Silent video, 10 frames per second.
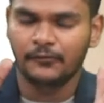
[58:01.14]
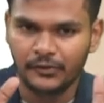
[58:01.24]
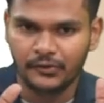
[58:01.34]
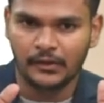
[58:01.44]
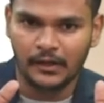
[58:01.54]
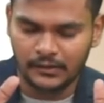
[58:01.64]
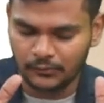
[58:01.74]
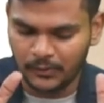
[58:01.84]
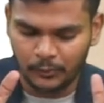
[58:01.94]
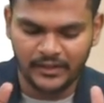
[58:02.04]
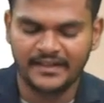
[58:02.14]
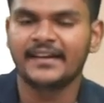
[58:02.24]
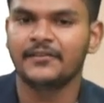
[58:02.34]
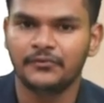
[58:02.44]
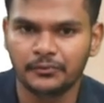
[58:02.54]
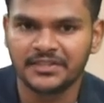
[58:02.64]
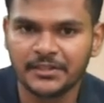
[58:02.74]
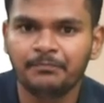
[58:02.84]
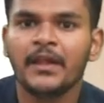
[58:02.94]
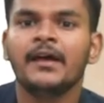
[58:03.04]
for you to avoid any
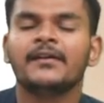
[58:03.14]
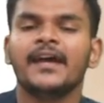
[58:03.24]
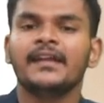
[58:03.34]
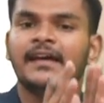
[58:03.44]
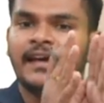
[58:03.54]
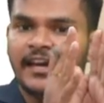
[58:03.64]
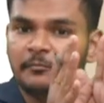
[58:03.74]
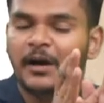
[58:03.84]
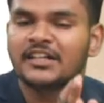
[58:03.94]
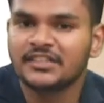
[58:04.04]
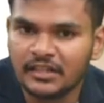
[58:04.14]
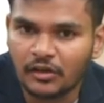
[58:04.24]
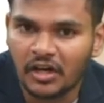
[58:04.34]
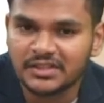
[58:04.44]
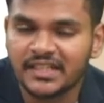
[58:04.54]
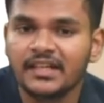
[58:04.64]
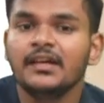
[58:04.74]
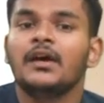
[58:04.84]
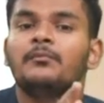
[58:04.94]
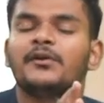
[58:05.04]
confusion, right? In marginal costing,
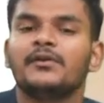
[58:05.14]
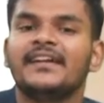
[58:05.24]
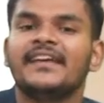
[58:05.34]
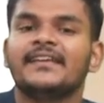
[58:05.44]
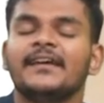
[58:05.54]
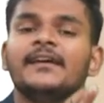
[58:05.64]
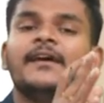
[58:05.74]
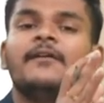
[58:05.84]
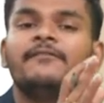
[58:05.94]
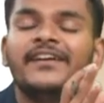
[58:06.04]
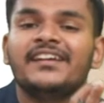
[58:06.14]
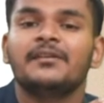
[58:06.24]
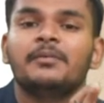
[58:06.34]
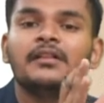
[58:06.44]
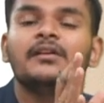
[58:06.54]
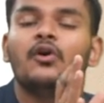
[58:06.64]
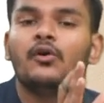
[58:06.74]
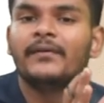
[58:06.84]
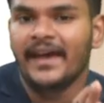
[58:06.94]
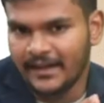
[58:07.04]
we're only taking variable
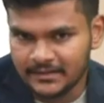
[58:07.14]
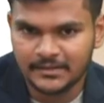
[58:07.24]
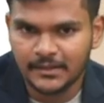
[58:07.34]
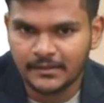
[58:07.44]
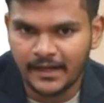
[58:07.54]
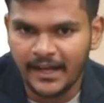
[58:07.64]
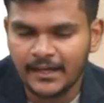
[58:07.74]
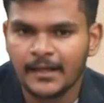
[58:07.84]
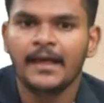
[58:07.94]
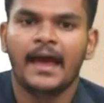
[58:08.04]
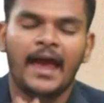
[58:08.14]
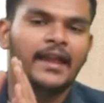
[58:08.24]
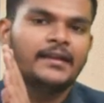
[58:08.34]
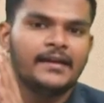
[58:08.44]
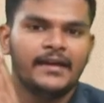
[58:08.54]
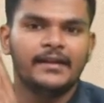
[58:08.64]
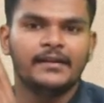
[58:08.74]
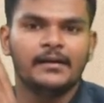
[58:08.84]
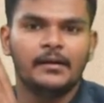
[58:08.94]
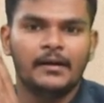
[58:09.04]
overheads, right? And
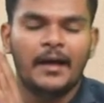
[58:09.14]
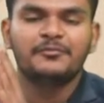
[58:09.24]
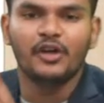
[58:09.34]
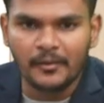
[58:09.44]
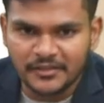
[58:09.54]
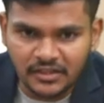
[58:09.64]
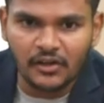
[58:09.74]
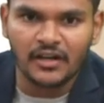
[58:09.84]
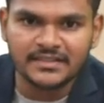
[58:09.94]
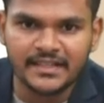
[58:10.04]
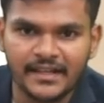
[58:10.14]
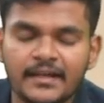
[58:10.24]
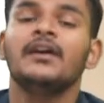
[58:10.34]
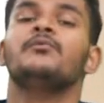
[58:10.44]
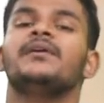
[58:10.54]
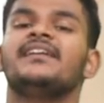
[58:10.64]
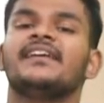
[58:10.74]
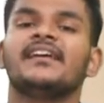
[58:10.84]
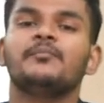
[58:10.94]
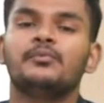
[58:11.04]
in absorption costing, we're
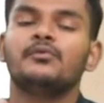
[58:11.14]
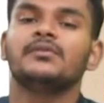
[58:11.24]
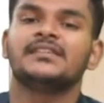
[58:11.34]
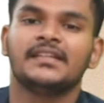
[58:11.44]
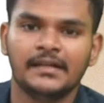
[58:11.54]
taking both